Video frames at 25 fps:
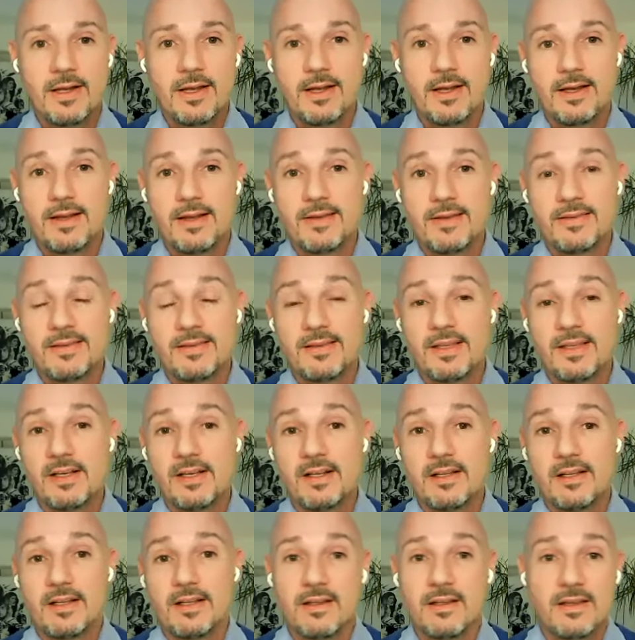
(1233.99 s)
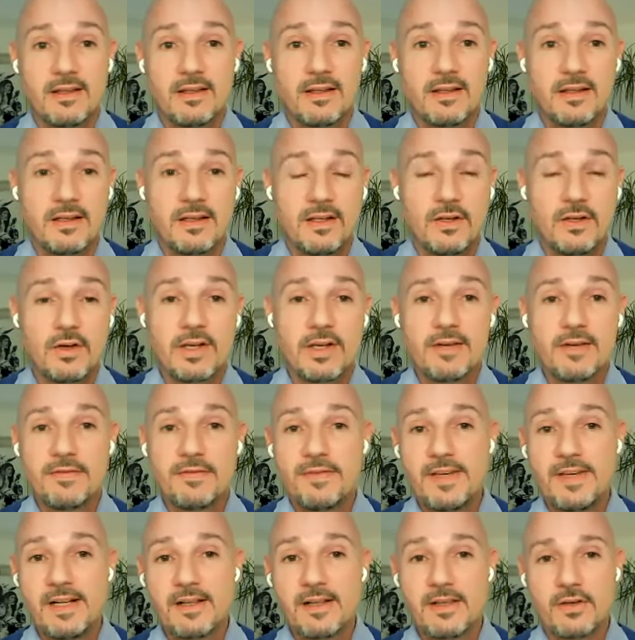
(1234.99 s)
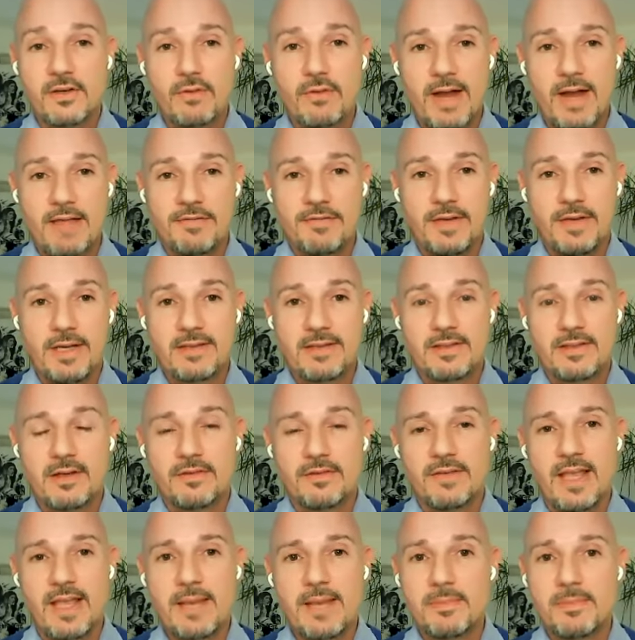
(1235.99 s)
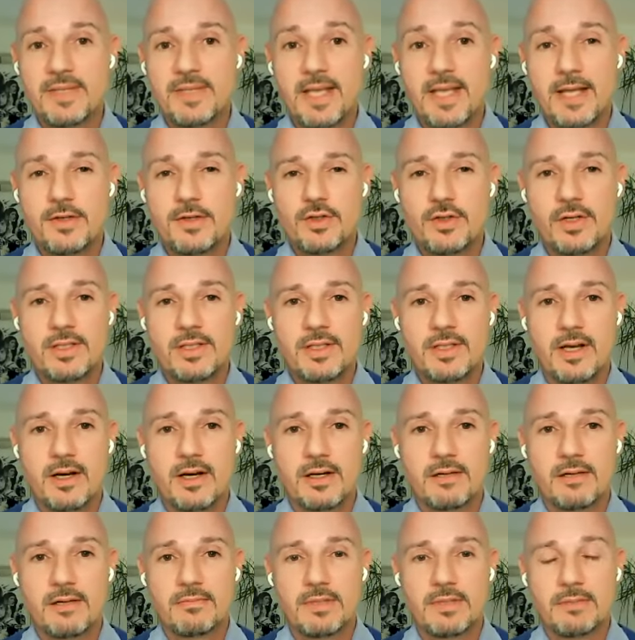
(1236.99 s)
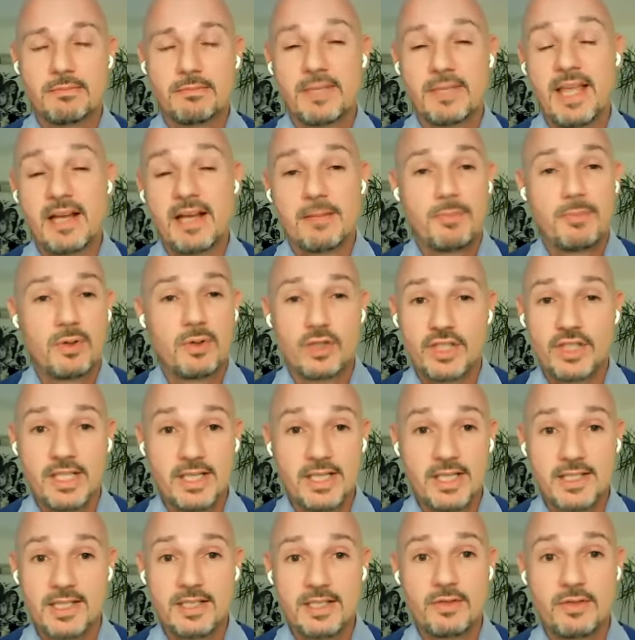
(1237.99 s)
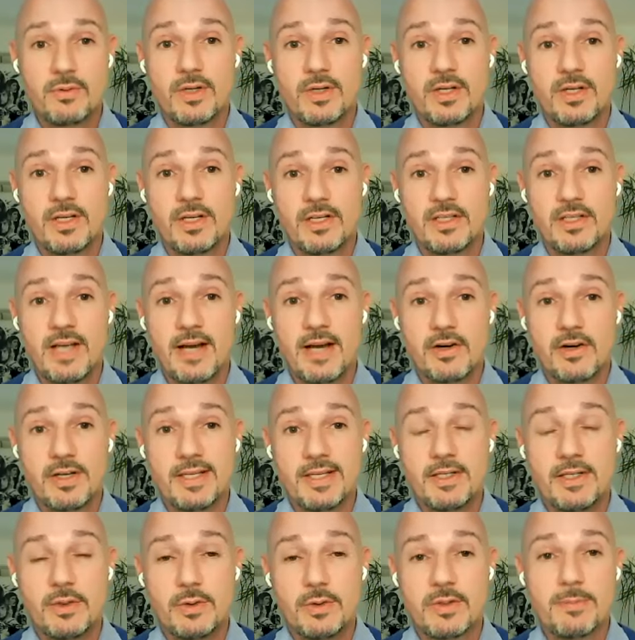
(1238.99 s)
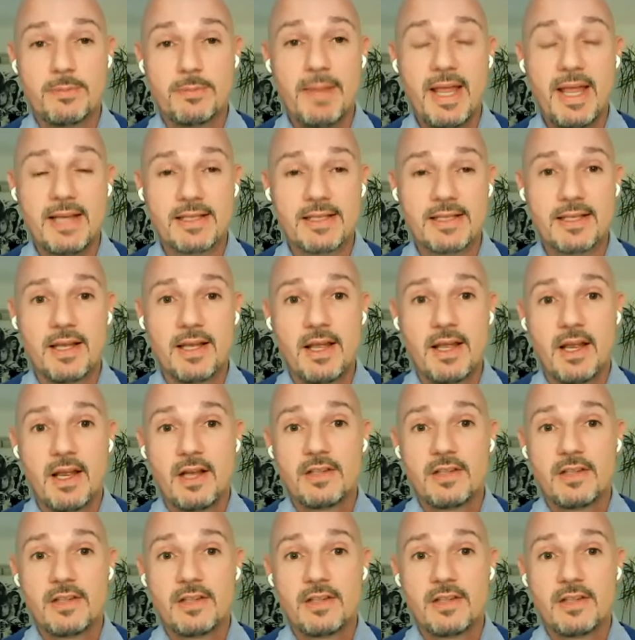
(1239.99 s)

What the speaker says: The look and feel, the graphics of games engines are catapulting us into an entirely new space.